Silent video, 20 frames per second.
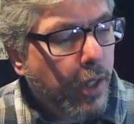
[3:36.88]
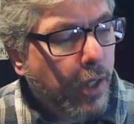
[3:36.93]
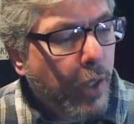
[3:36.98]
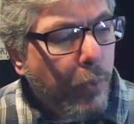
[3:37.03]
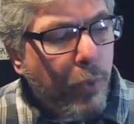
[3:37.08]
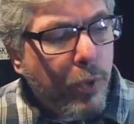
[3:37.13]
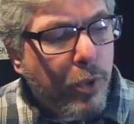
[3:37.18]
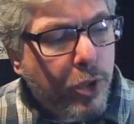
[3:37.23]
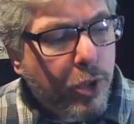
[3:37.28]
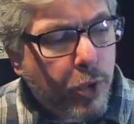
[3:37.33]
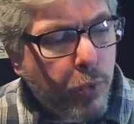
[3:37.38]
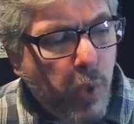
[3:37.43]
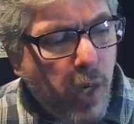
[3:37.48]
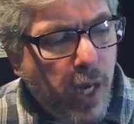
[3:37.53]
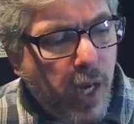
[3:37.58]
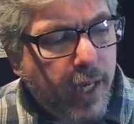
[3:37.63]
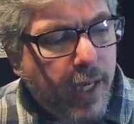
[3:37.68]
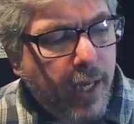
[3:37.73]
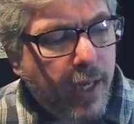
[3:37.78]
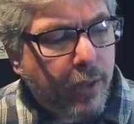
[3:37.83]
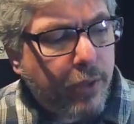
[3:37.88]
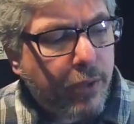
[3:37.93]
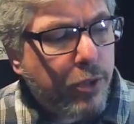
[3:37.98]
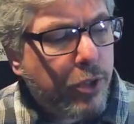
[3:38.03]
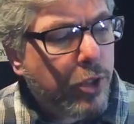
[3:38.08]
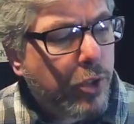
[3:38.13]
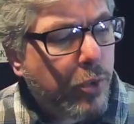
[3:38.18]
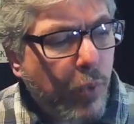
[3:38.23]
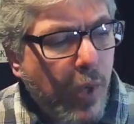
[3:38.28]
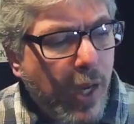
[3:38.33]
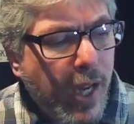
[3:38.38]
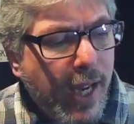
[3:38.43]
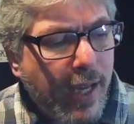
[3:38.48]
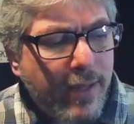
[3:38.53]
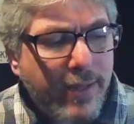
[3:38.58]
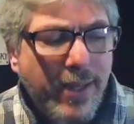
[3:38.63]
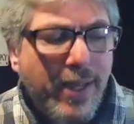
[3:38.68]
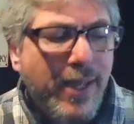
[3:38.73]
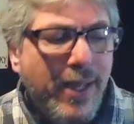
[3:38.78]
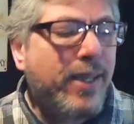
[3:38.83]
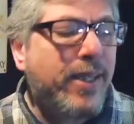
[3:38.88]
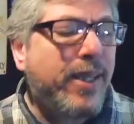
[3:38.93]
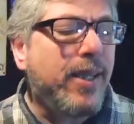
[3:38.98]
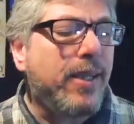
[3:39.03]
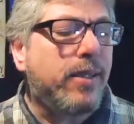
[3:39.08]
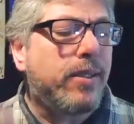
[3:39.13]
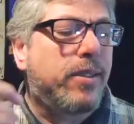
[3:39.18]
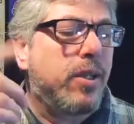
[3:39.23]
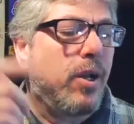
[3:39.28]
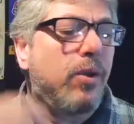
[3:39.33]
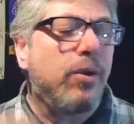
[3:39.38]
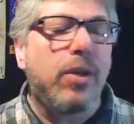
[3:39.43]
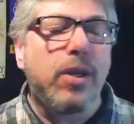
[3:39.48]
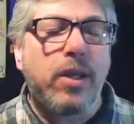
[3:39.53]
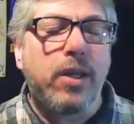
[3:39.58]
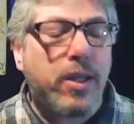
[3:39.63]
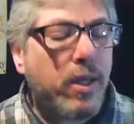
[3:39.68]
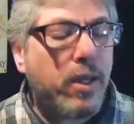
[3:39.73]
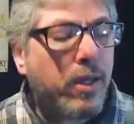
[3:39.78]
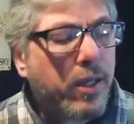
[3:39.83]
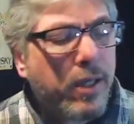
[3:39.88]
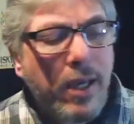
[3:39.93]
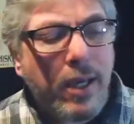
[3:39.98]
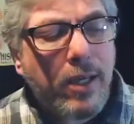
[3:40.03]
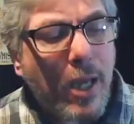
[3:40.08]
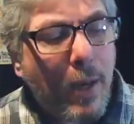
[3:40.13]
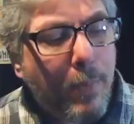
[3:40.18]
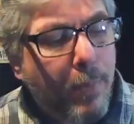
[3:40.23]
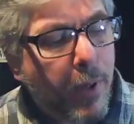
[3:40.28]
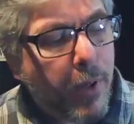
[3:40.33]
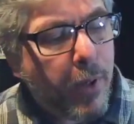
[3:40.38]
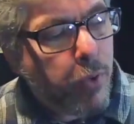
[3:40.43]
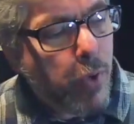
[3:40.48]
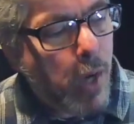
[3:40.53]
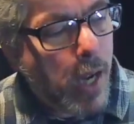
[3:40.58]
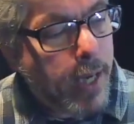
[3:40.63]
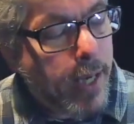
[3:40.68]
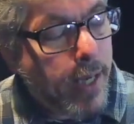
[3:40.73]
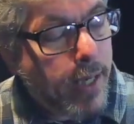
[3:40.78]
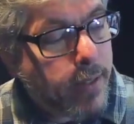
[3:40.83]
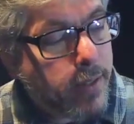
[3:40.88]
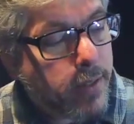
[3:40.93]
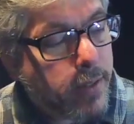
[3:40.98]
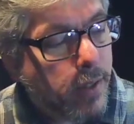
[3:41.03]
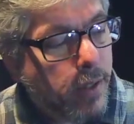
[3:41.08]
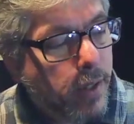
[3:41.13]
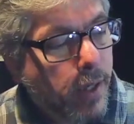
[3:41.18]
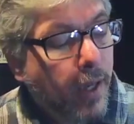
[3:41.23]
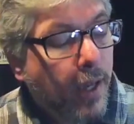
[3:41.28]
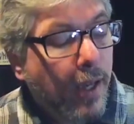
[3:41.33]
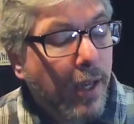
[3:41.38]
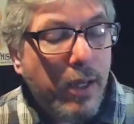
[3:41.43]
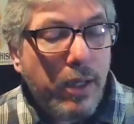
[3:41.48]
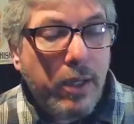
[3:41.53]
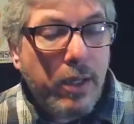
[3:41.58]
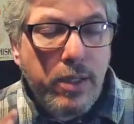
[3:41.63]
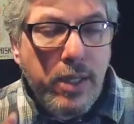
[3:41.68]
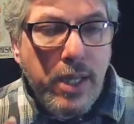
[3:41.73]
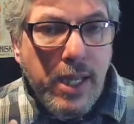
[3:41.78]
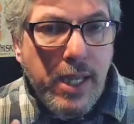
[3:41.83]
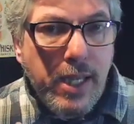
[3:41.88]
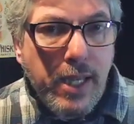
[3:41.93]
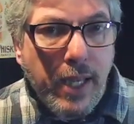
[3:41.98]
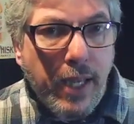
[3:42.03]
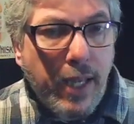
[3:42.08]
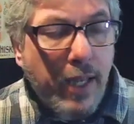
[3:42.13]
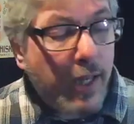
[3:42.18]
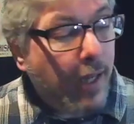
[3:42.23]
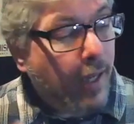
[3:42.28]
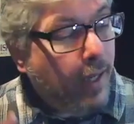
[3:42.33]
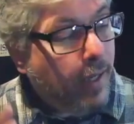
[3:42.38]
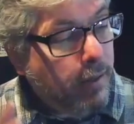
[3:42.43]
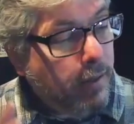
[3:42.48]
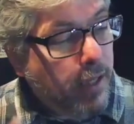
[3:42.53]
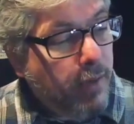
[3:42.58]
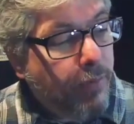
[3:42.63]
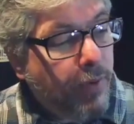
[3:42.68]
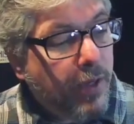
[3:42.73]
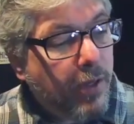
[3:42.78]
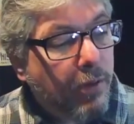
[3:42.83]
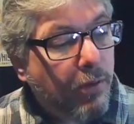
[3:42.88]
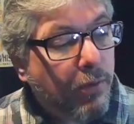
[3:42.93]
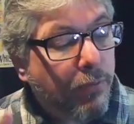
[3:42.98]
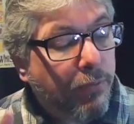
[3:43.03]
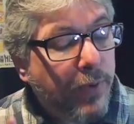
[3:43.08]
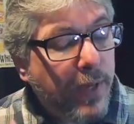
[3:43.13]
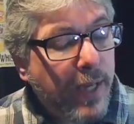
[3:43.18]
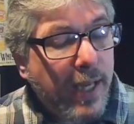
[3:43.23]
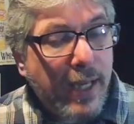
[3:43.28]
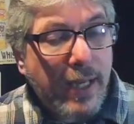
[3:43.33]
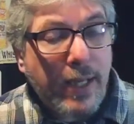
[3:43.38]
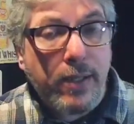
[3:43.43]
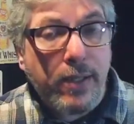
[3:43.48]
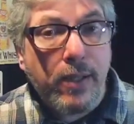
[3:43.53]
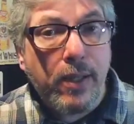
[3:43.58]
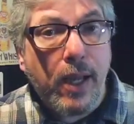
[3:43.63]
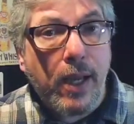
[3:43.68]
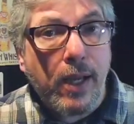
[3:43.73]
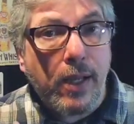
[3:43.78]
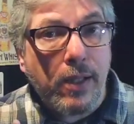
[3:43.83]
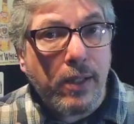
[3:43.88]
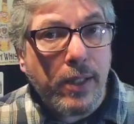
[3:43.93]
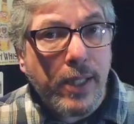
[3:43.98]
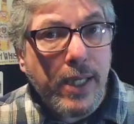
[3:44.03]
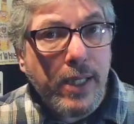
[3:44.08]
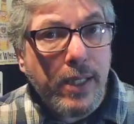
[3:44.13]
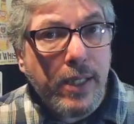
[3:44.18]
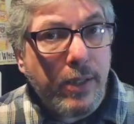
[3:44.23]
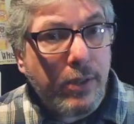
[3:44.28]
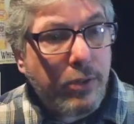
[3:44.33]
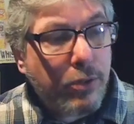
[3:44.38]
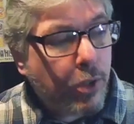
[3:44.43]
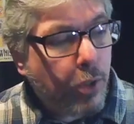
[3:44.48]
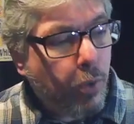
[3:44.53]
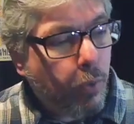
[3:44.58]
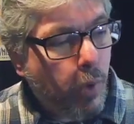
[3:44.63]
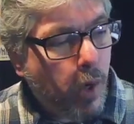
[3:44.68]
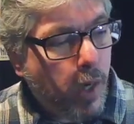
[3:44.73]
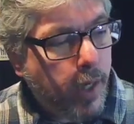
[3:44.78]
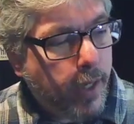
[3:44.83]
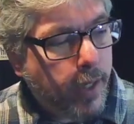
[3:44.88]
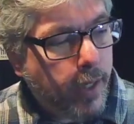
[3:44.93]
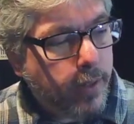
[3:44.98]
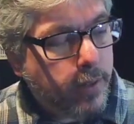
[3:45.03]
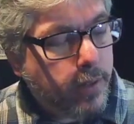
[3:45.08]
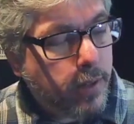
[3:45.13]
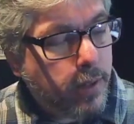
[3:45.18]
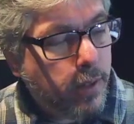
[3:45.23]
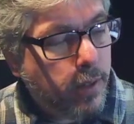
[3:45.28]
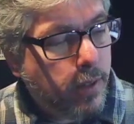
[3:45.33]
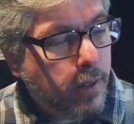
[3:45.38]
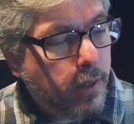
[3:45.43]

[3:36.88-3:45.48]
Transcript: would swagger, sweat, get drunk, kick up a riot, nay, even invade a lady's quiet.